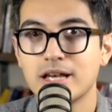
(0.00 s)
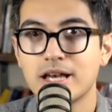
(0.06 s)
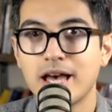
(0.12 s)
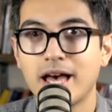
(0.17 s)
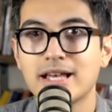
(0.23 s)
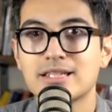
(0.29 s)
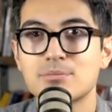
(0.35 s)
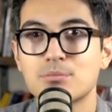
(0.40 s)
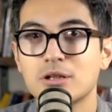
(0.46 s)

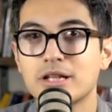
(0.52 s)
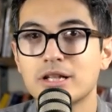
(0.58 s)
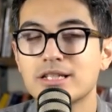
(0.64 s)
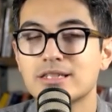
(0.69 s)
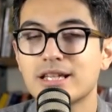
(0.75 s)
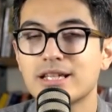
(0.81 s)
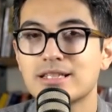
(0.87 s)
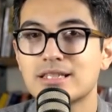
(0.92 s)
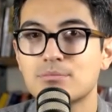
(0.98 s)
has placed
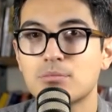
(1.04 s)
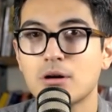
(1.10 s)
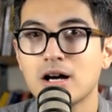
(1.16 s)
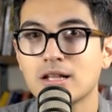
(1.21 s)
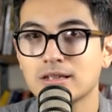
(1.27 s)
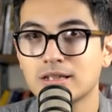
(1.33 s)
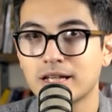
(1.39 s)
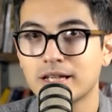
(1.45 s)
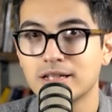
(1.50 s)
a
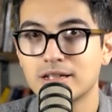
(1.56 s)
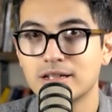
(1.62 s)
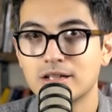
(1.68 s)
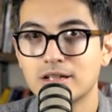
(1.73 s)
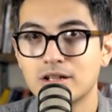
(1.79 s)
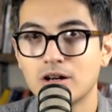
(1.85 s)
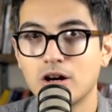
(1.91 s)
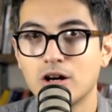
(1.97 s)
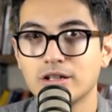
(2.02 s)
spotlight
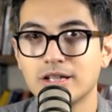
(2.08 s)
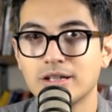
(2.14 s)
on